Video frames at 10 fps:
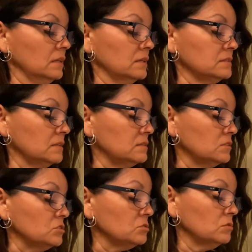It says the
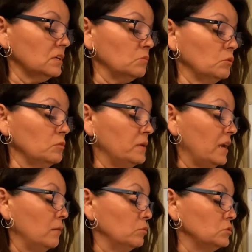student will be
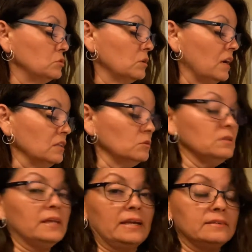able to
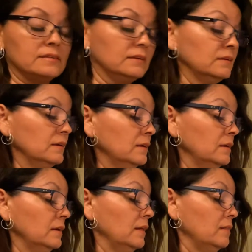calculate
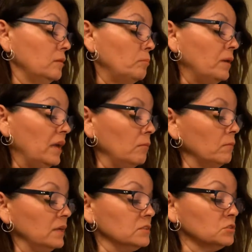the
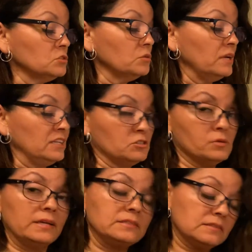payment to
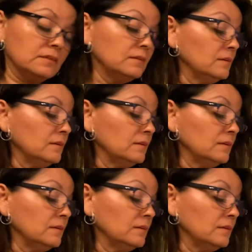interest,